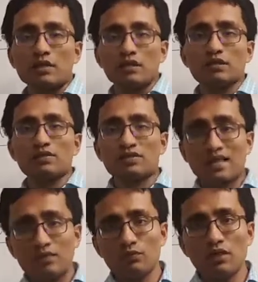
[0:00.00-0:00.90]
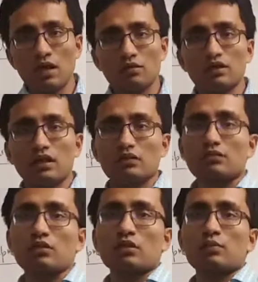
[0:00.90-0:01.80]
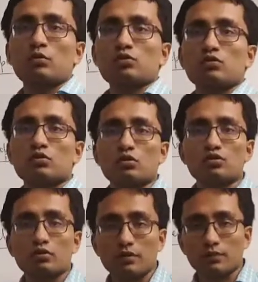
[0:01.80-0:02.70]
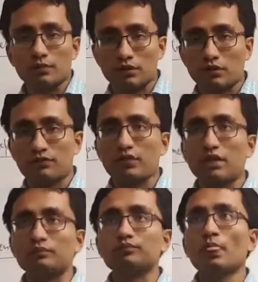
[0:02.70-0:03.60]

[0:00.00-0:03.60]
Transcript: and in the same way how the national income also grows over a period of time.